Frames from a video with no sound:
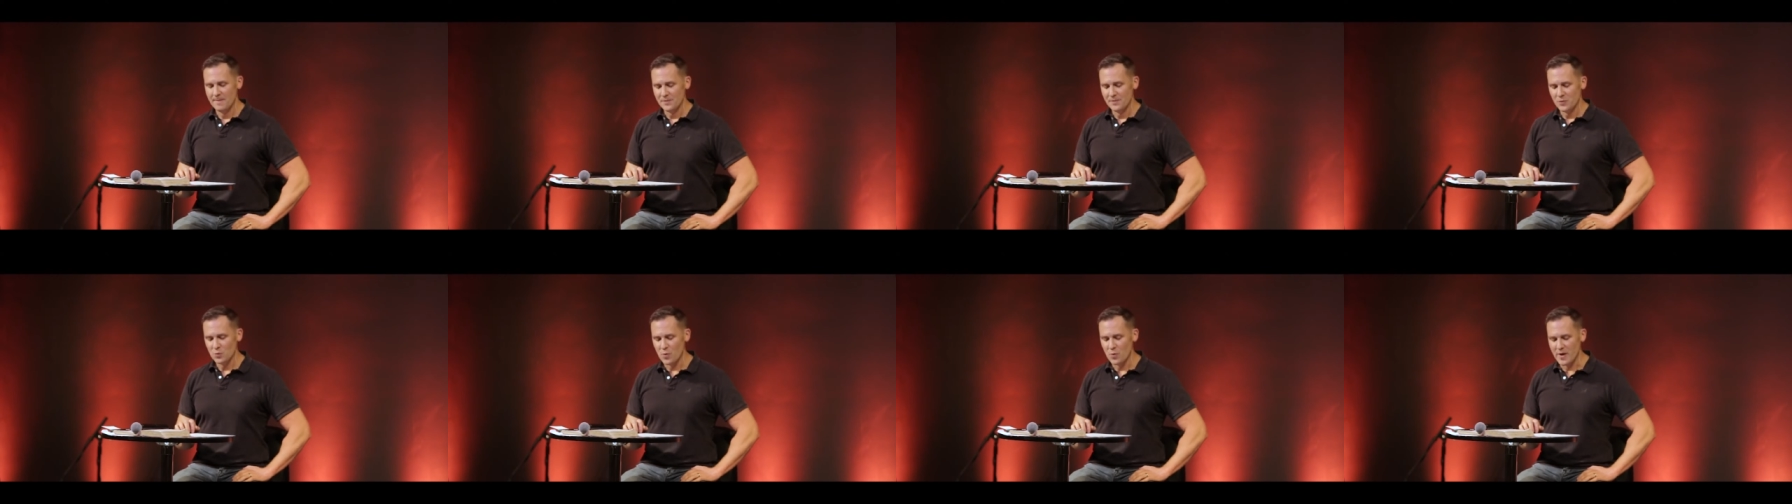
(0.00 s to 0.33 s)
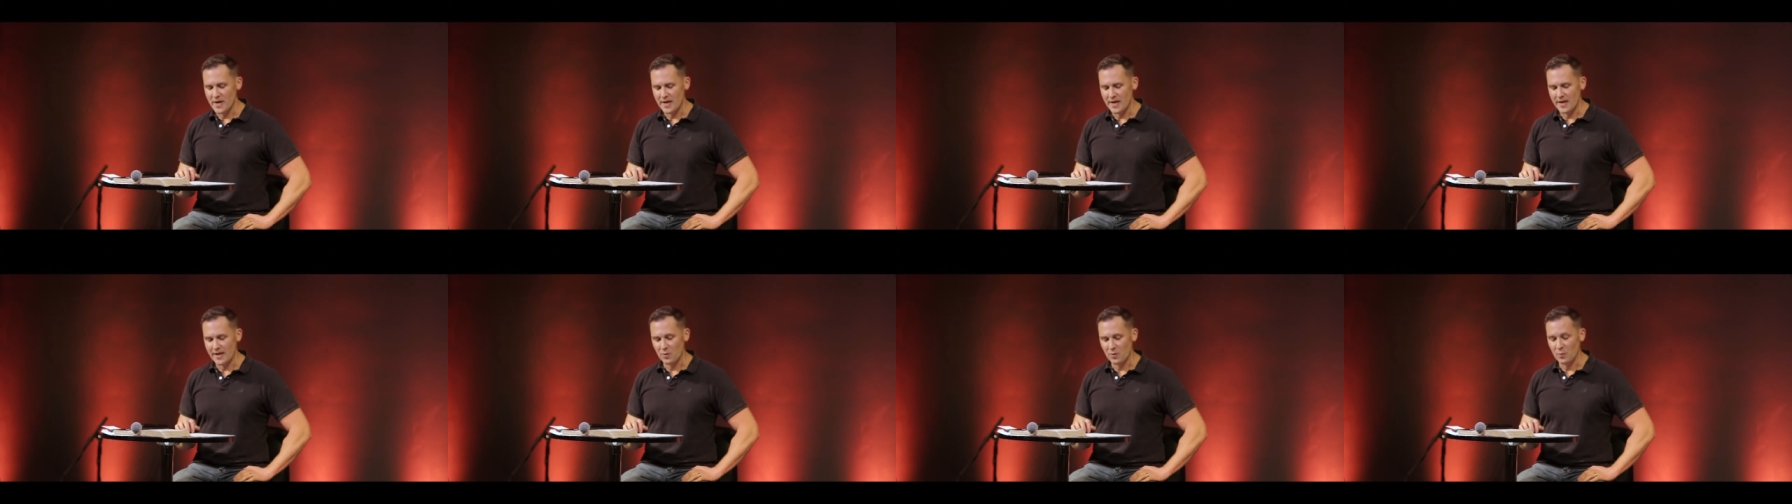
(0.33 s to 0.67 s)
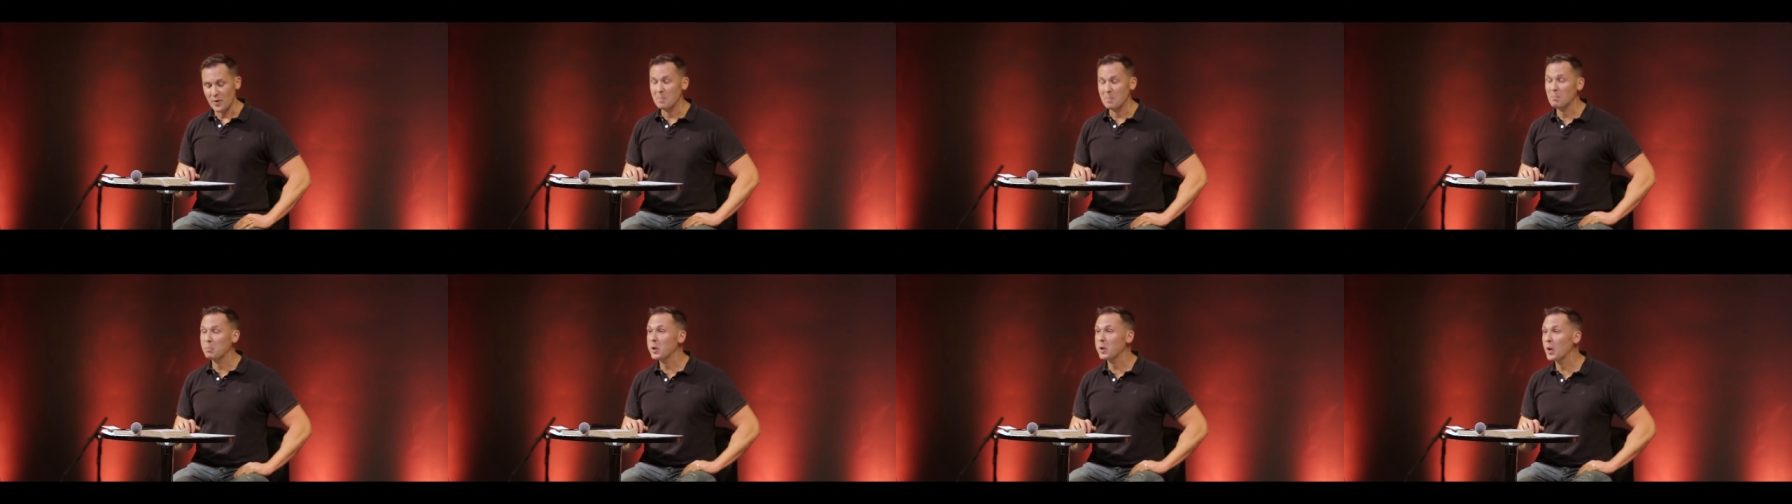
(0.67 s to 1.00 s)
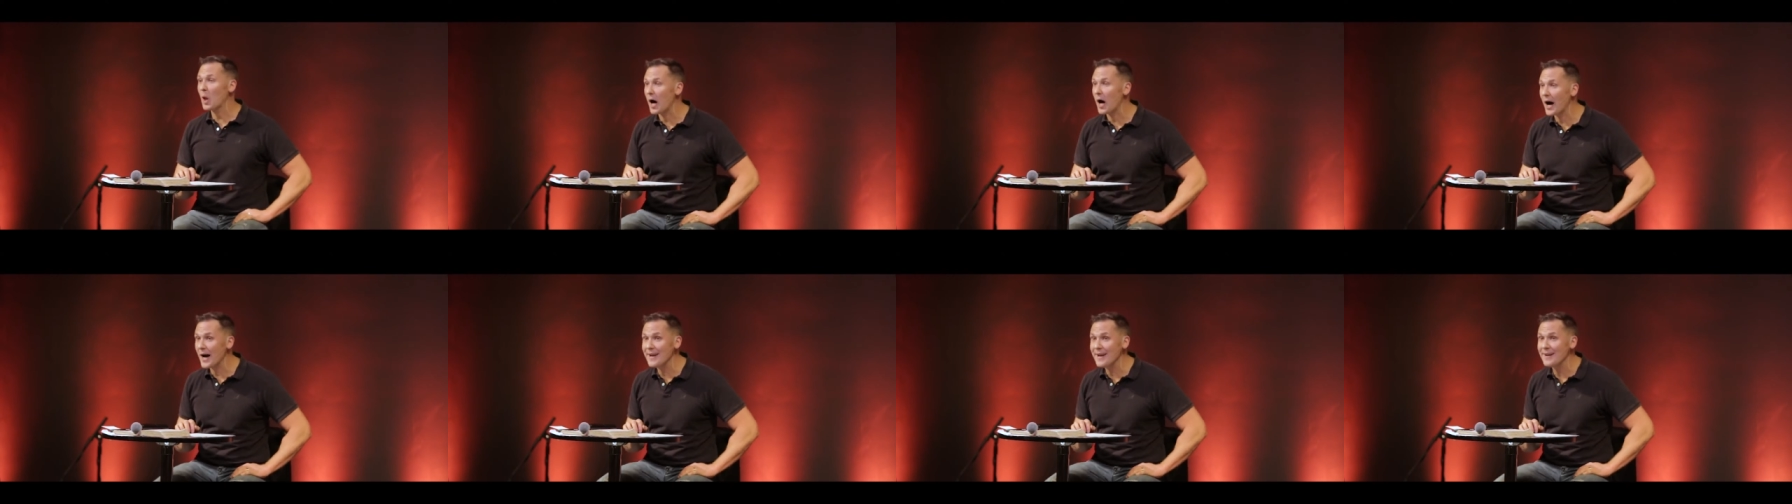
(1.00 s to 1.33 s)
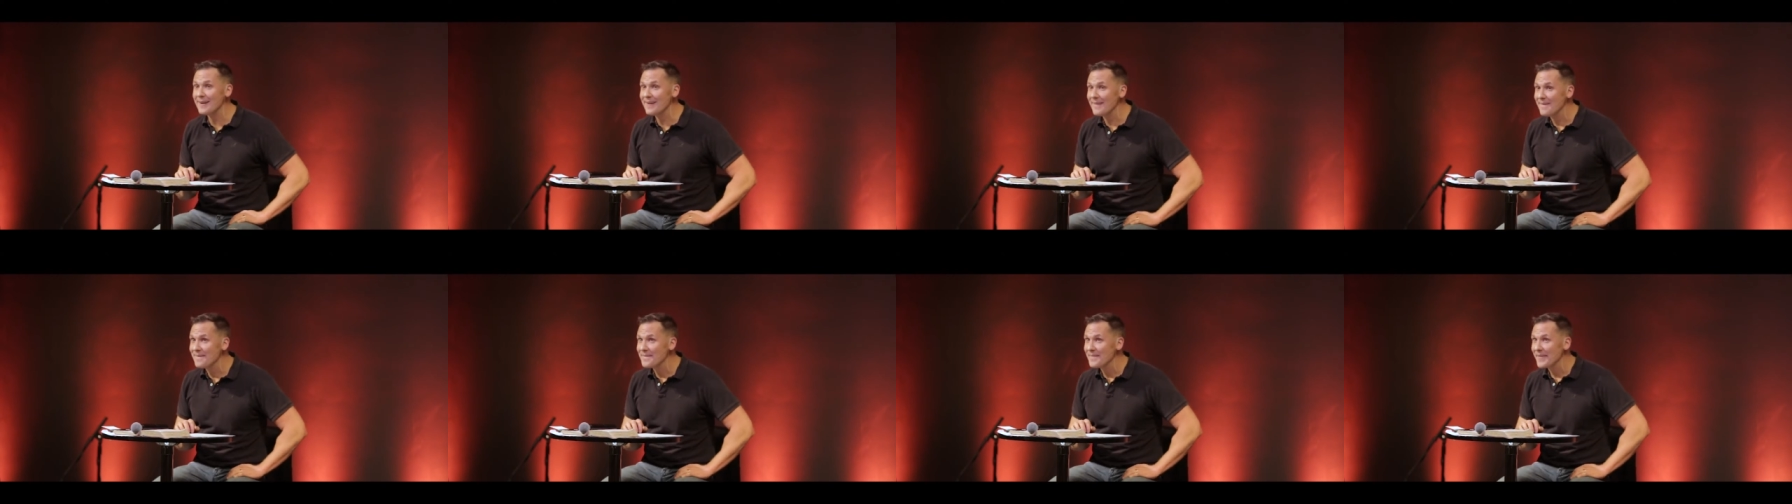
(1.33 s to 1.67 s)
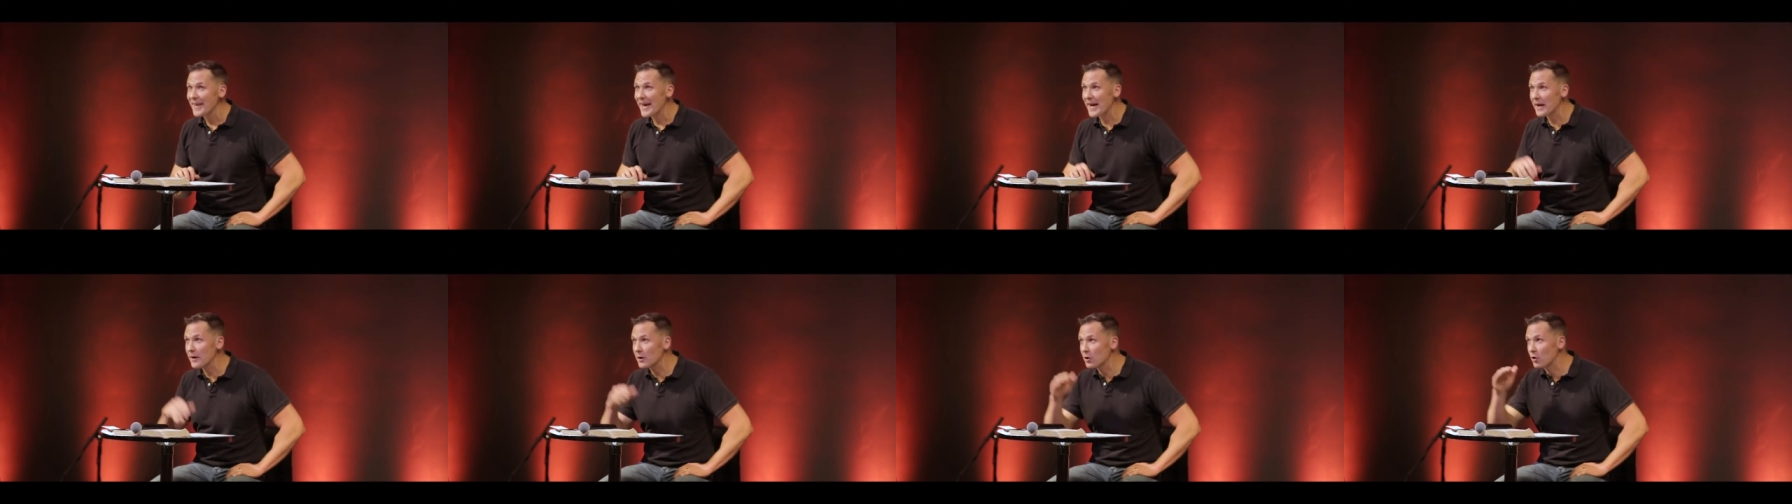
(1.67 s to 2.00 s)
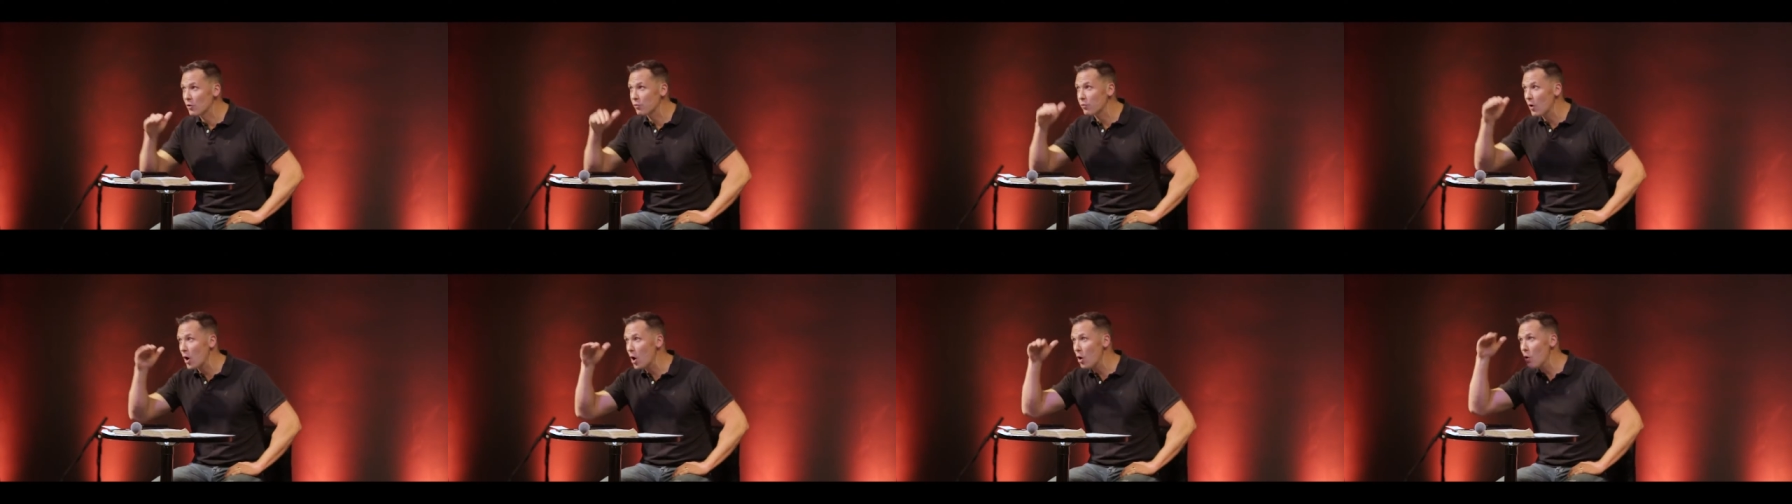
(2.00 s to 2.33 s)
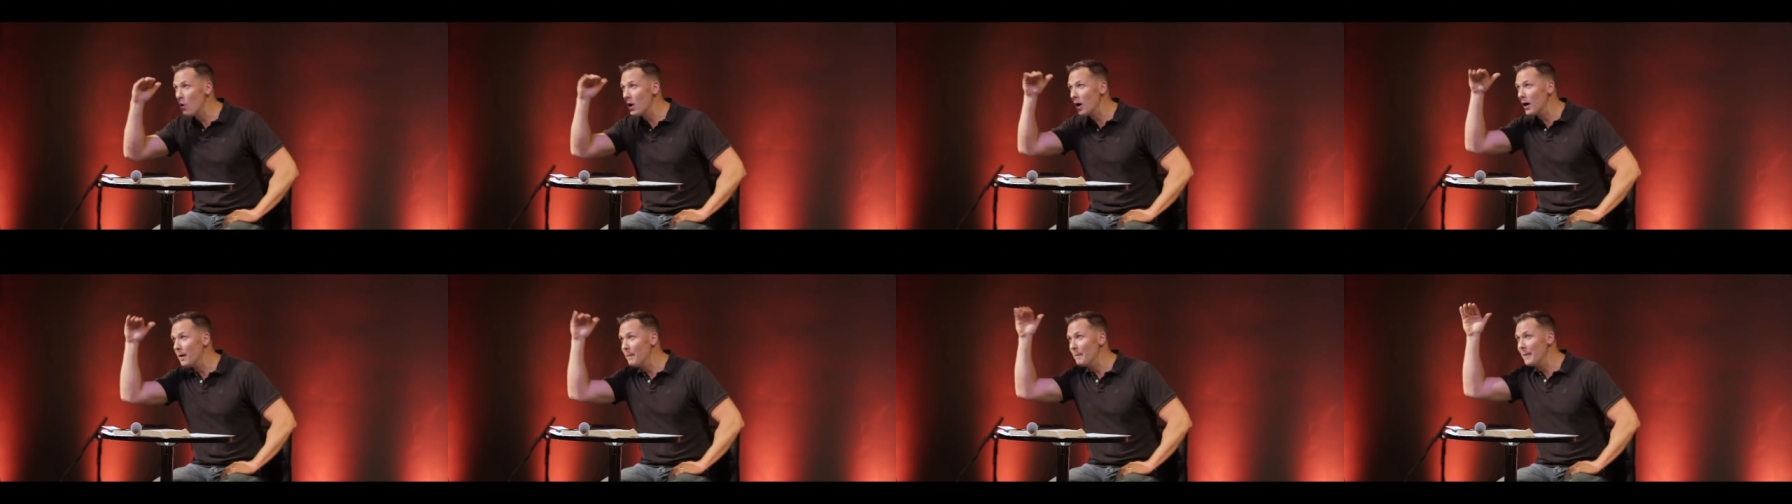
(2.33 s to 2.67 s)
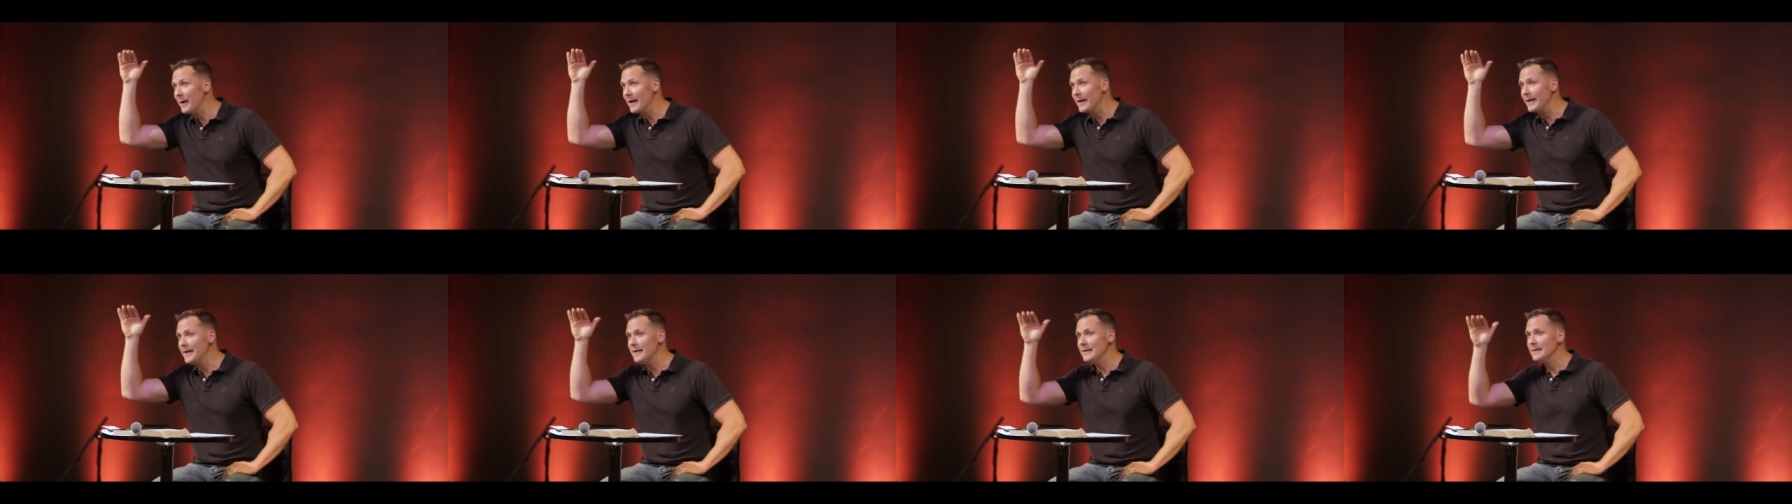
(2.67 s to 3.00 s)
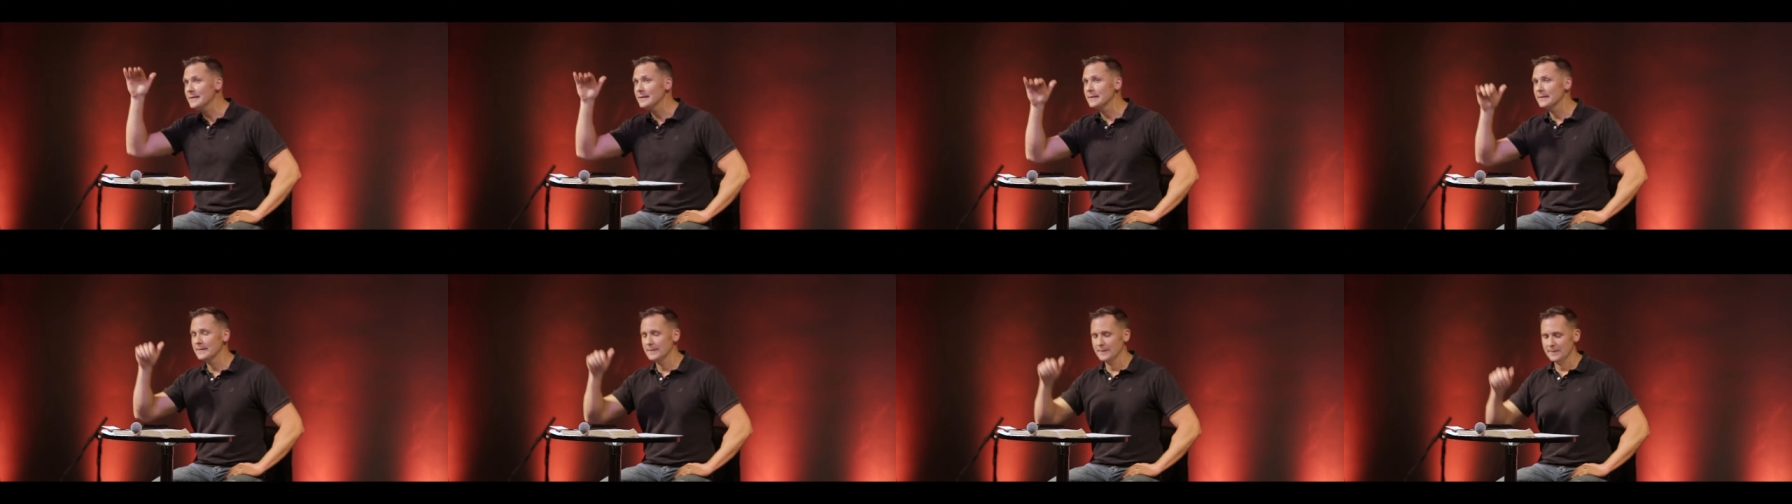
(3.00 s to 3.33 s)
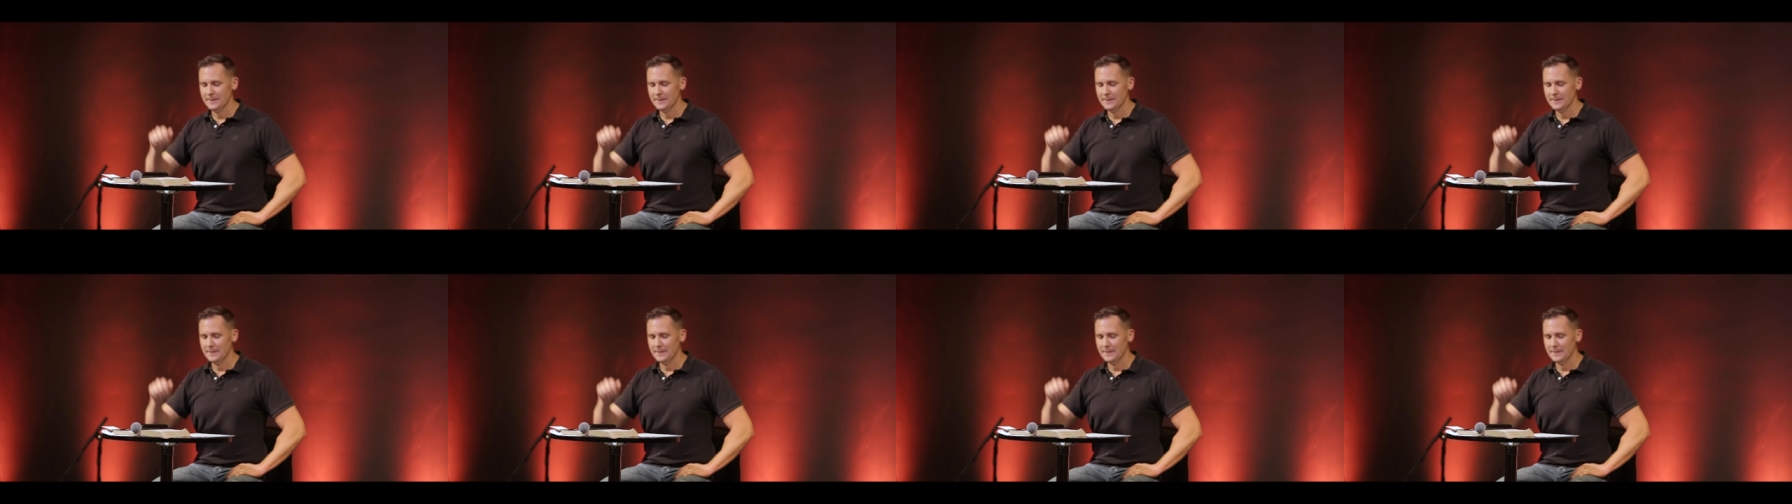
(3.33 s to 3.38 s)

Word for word: We we plot how to grow our money.